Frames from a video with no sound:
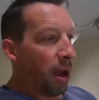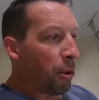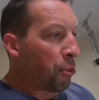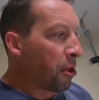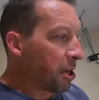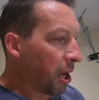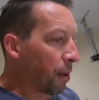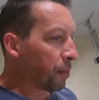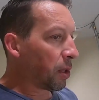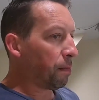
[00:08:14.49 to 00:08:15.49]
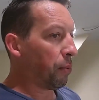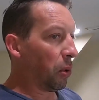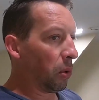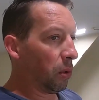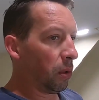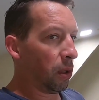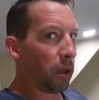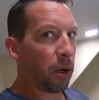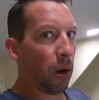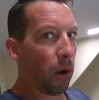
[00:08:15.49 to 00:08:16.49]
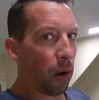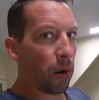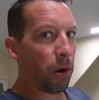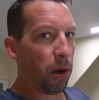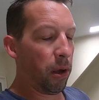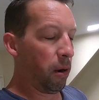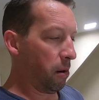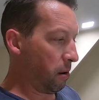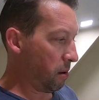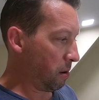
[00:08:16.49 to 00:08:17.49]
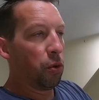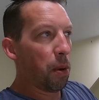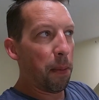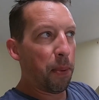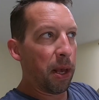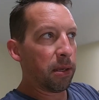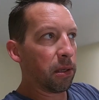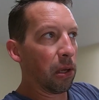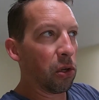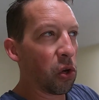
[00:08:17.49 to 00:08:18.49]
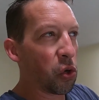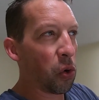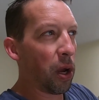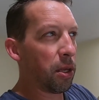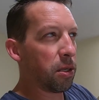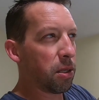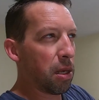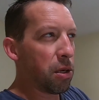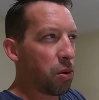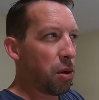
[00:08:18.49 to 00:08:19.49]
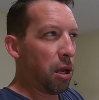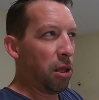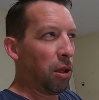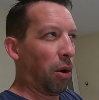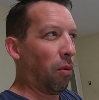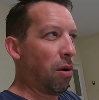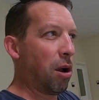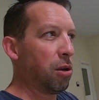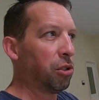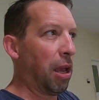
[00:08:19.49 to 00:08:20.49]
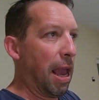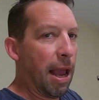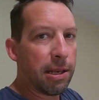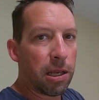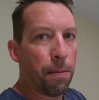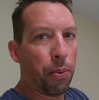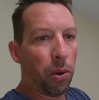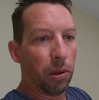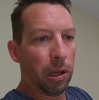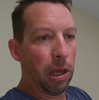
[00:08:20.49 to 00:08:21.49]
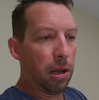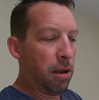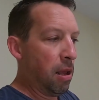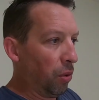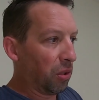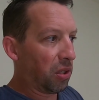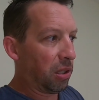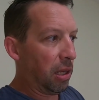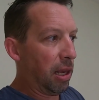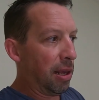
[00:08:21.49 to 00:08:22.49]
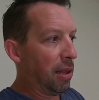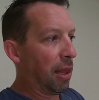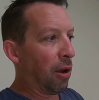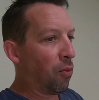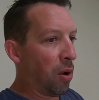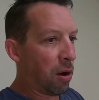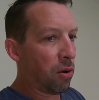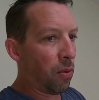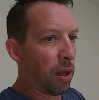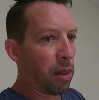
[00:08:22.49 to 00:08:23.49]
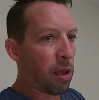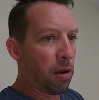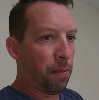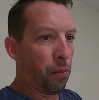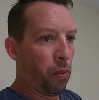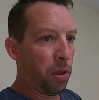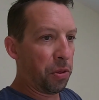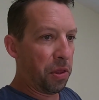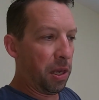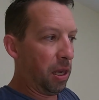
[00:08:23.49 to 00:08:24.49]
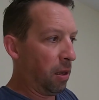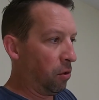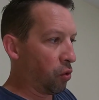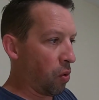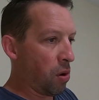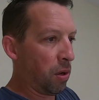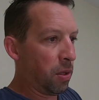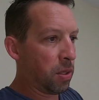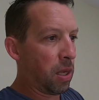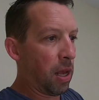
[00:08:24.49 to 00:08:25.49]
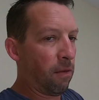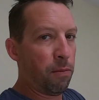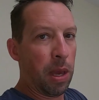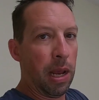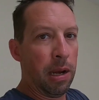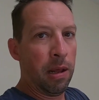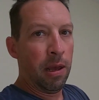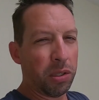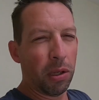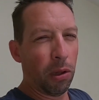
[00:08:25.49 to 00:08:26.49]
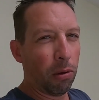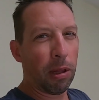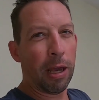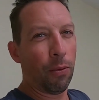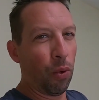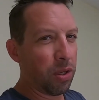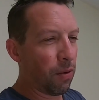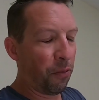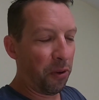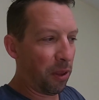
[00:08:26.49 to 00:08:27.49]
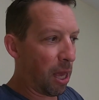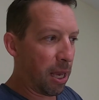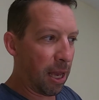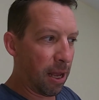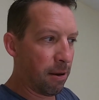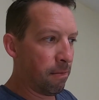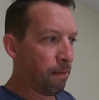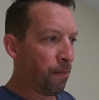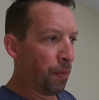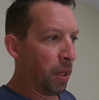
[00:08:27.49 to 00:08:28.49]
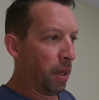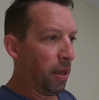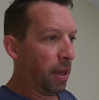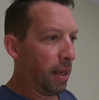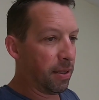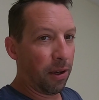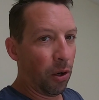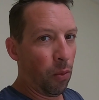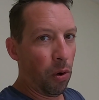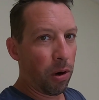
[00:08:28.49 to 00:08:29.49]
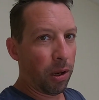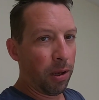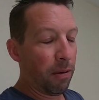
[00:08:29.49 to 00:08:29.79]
I think I'm gonna pull a car in here, do my best to try and center it in the garage as I'm pulling in. We'll see, like, where do I line up with the drawings that I've made? What does it look like? What does it feel like? And is it gonna work?